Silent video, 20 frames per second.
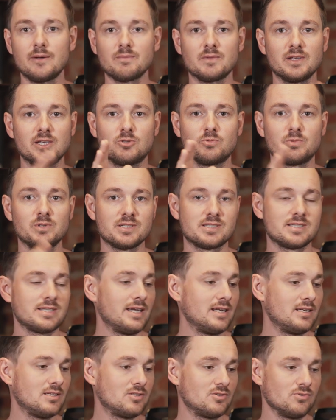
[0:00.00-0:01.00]
it will
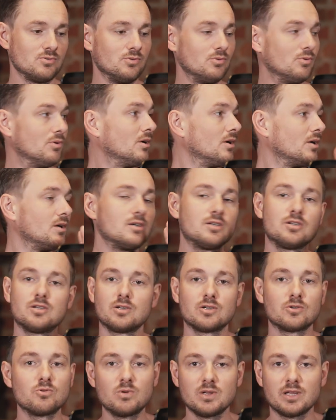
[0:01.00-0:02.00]
send to
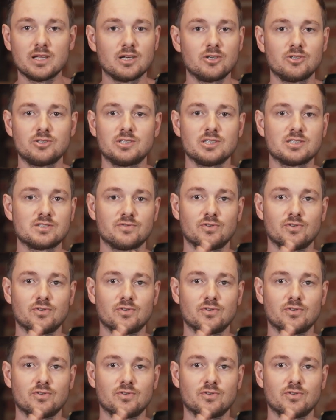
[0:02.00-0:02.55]
Google Analytics